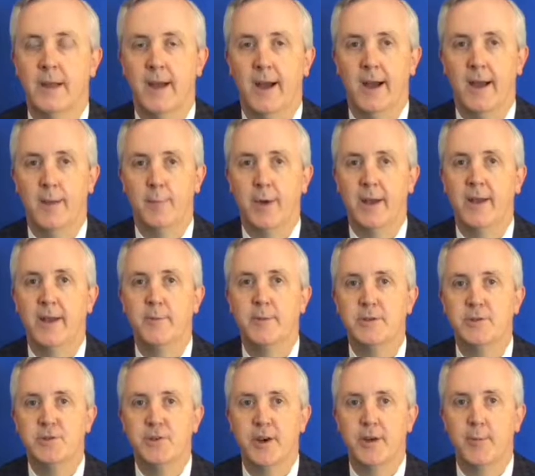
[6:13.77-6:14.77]
Hi, my name
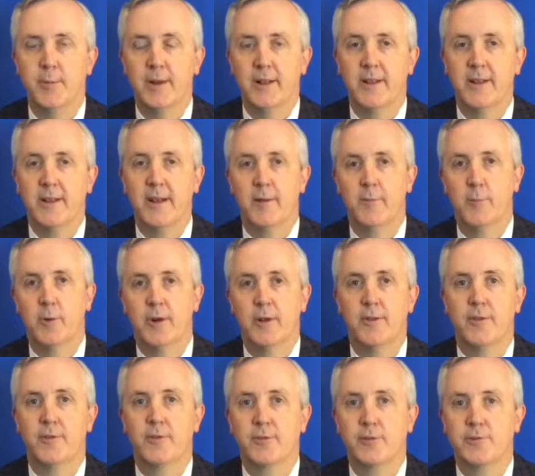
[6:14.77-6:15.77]
is John Mullen. I'm one
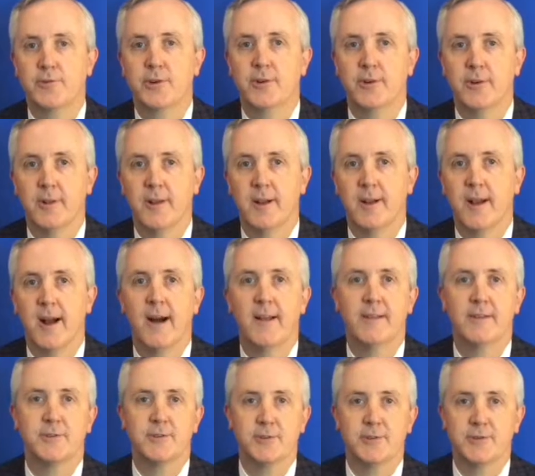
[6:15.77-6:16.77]
of the surgical
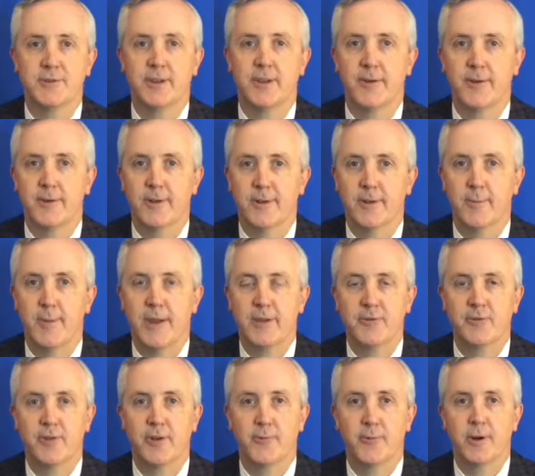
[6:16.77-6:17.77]
oncologists here at the
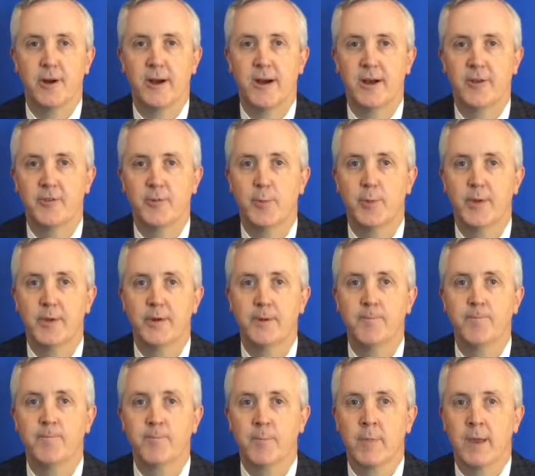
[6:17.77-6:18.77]
Mass General
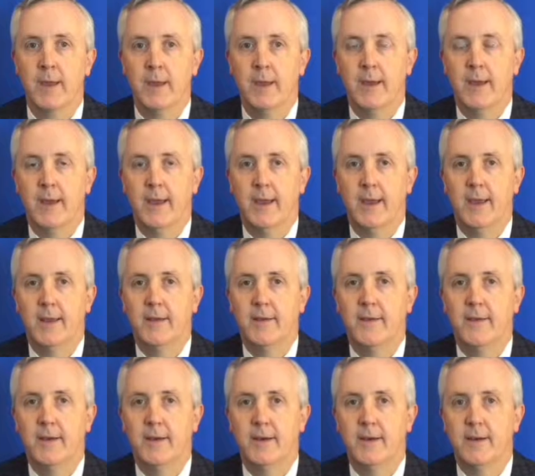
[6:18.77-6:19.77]
Hospital.
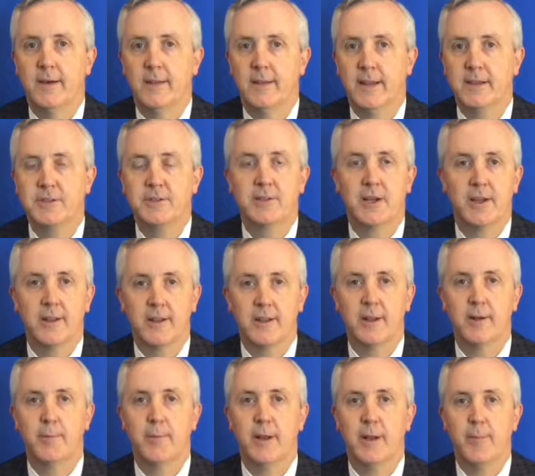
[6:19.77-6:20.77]
And I'd like to tell you a
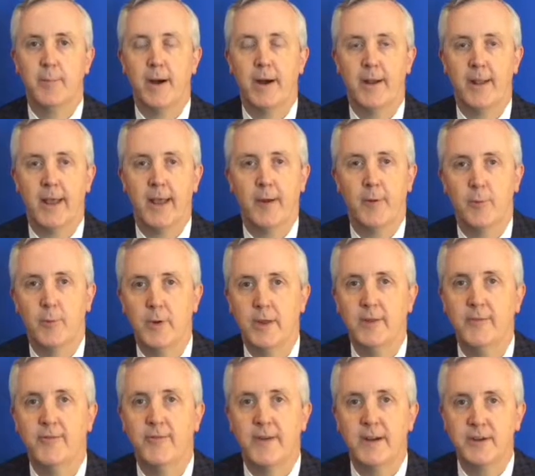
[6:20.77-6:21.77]
little bit about how
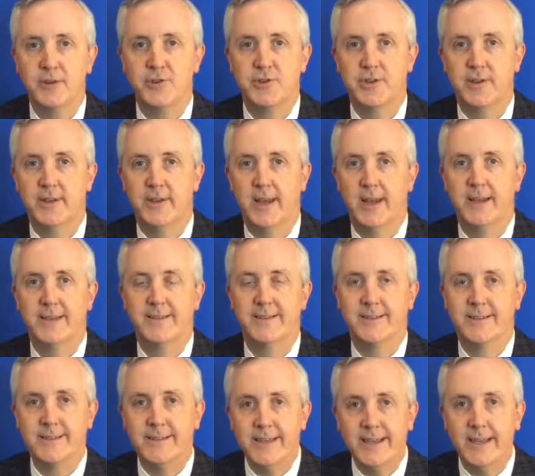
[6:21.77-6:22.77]
we function as
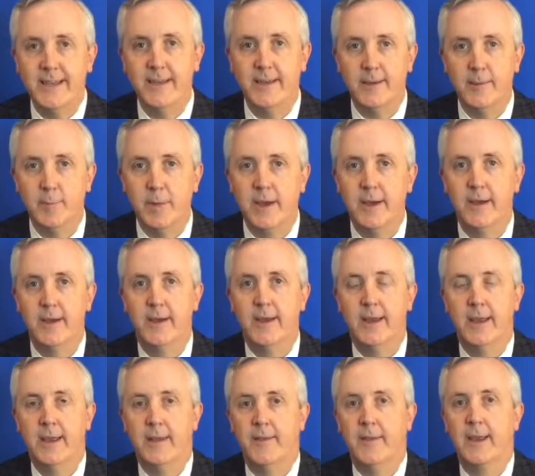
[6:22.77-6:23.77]
a team
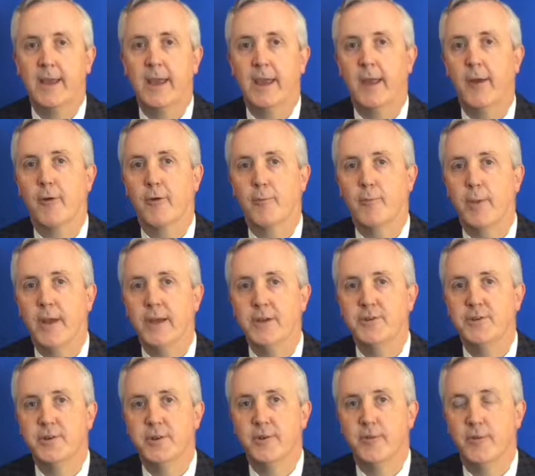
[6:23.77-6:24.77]
in the care of
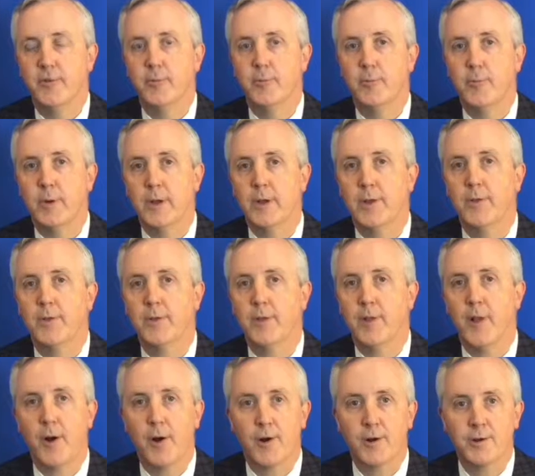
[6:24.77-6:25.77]
patients with
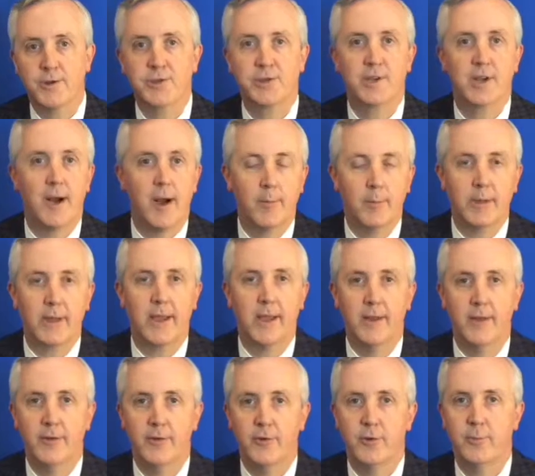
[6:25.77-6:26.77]
large,
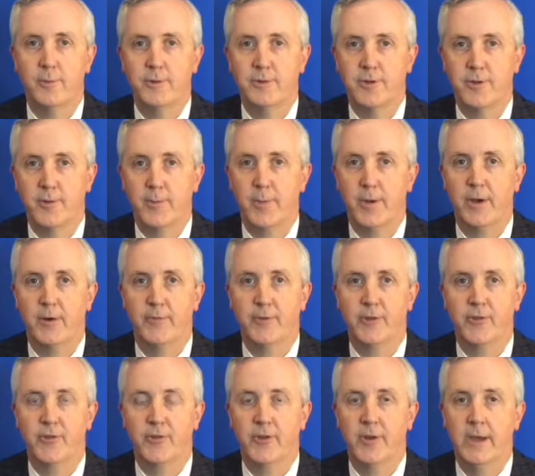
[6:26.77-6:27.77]
complicated tumors of the
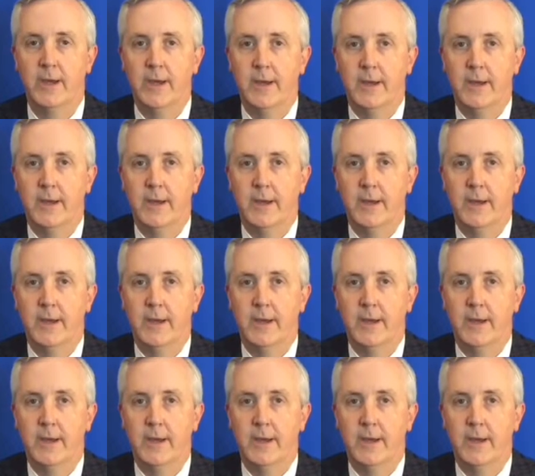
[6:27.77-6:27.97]
pelvis.